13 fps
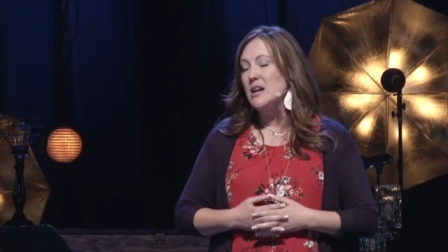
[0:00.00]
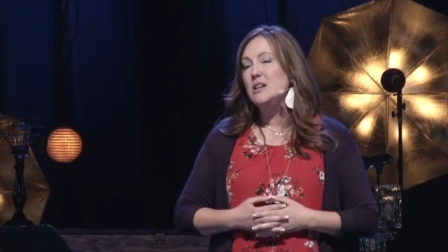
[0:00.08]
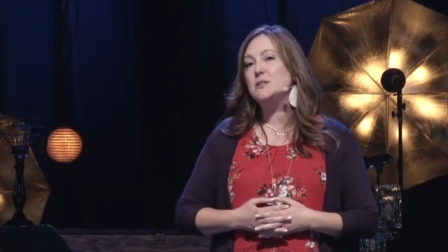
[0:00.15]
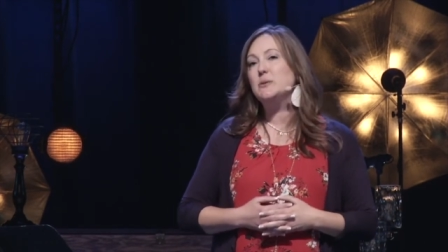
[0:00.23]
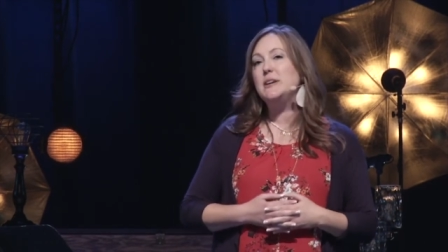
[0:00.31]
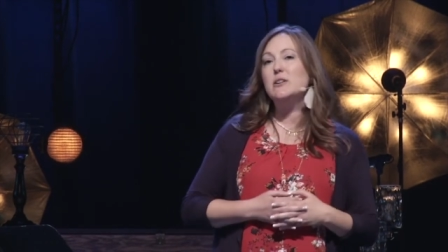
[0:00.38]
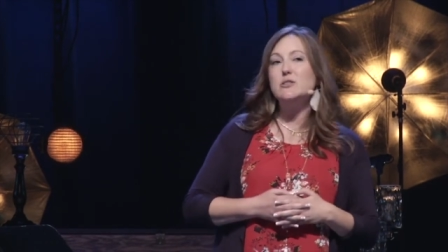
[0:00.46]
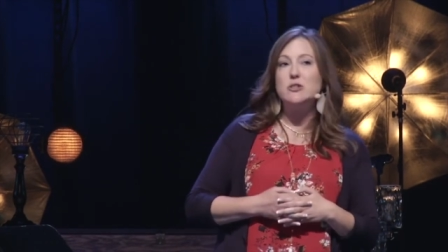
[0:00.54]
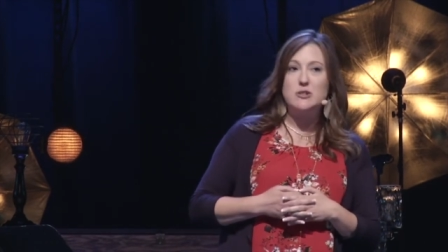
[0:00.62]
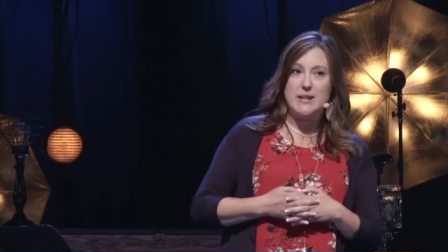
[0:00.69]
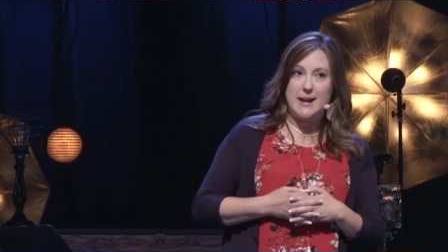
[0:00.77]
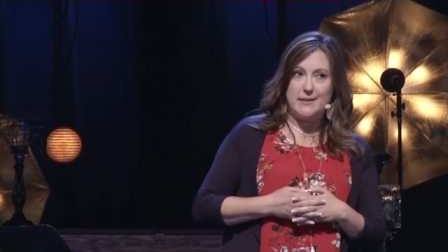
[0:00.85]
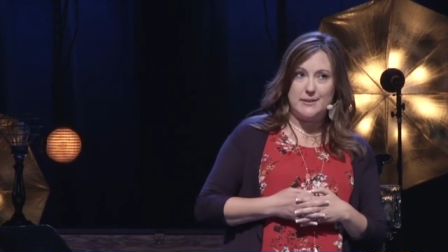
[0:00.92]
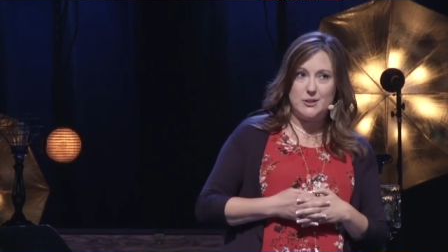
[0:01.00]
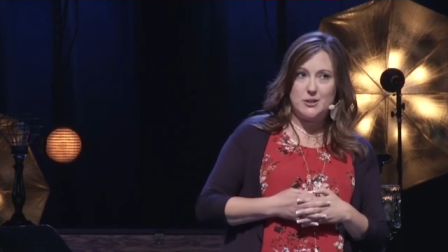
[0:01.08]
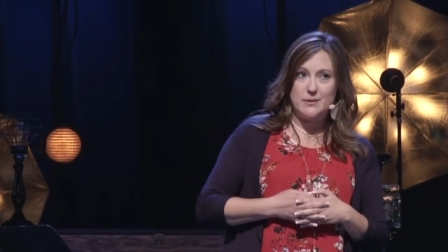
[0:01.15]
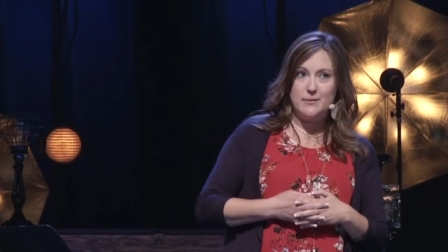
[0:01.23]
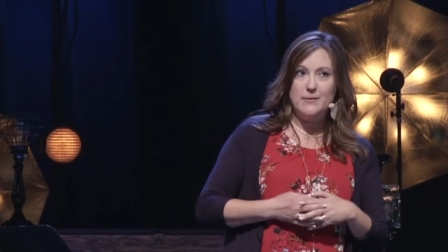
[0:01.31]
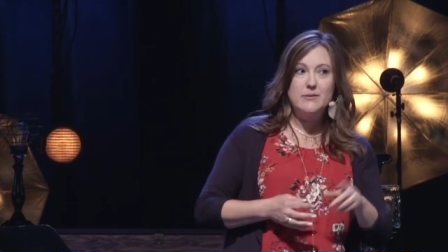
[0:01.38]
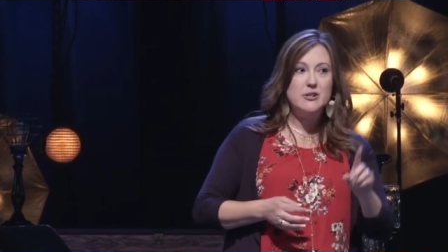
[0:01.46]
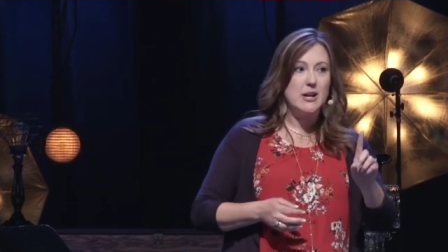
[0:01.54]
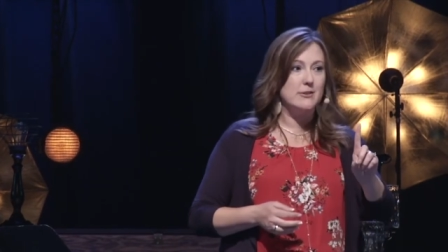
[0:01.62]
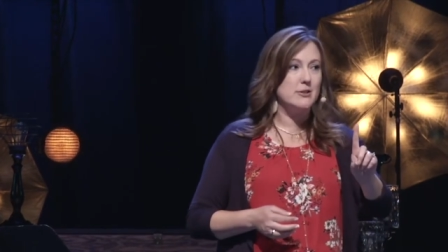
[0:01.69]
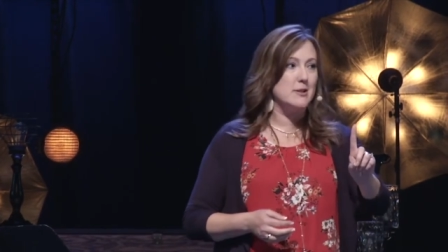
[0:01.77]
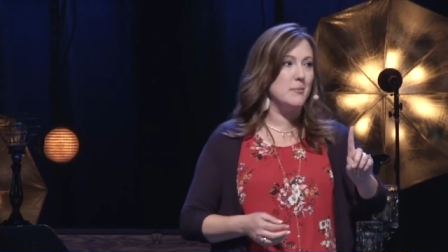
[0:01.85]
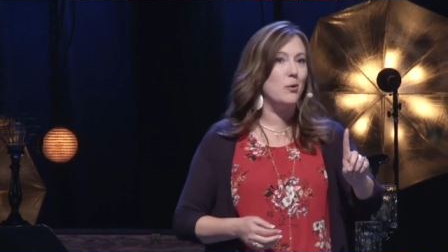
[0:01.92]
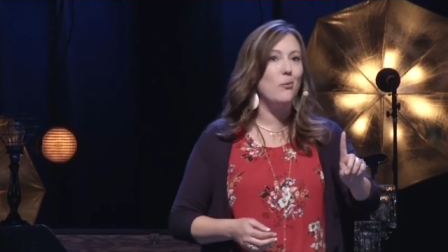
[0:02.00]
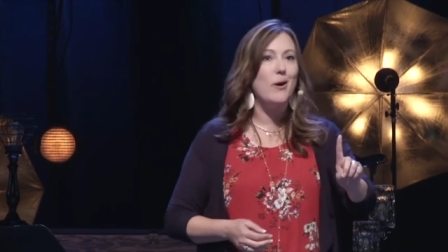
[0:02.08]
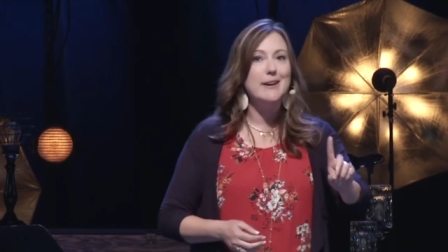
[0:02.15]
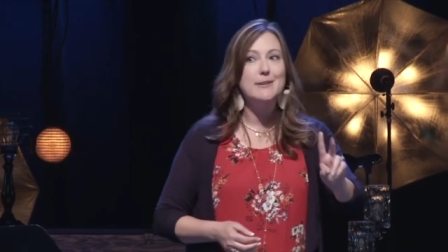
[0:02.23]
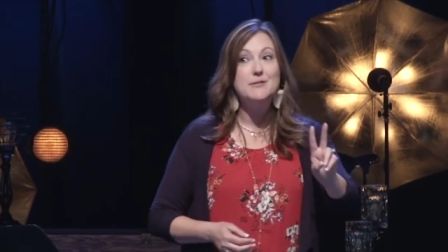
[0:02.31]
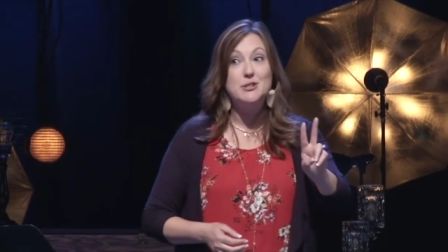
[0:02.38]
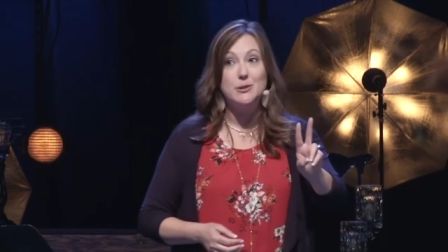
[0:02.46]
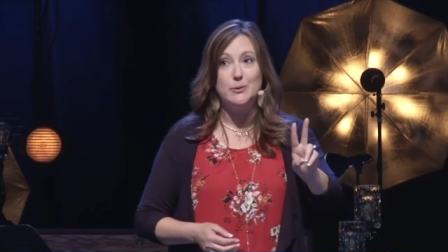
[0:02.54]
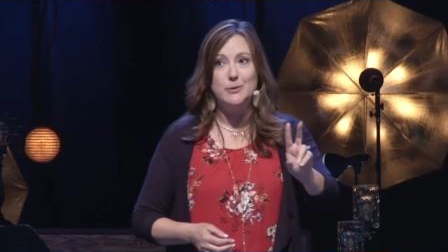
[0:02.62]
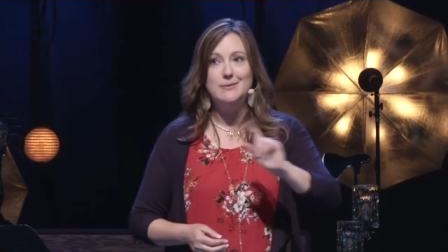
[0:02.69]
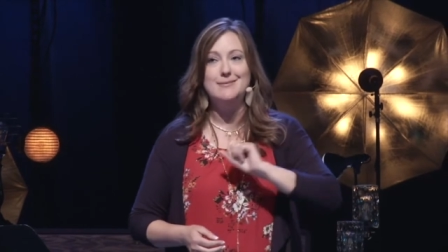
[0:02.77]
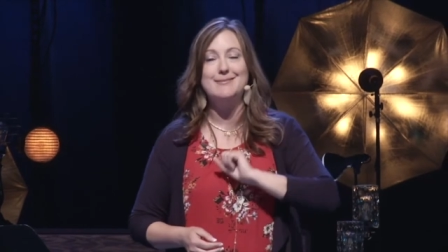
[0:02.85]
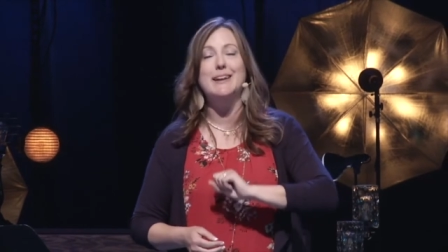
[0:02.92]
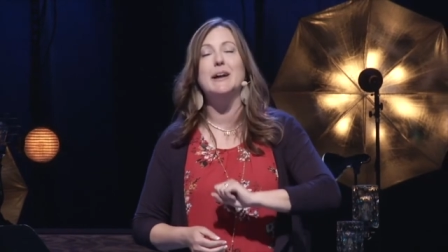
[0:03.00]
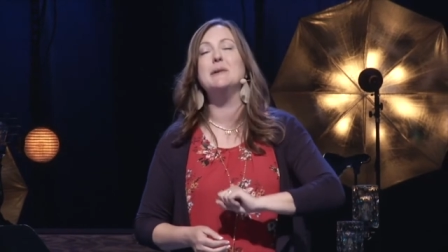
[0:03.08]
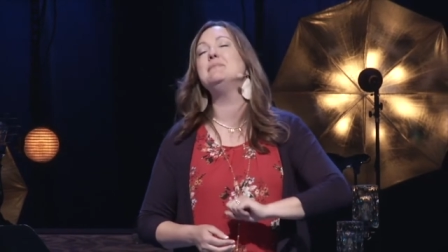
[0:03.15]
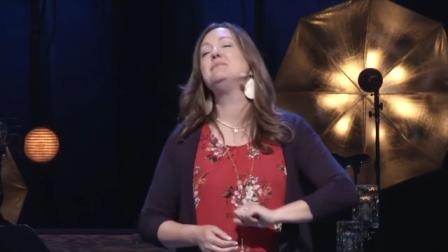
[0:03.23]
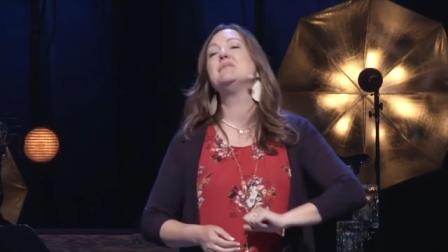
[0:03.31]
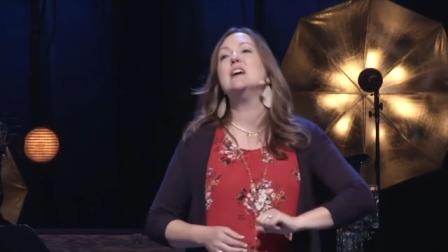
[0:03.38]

So here's your challenge. Challenge number one of two, okay?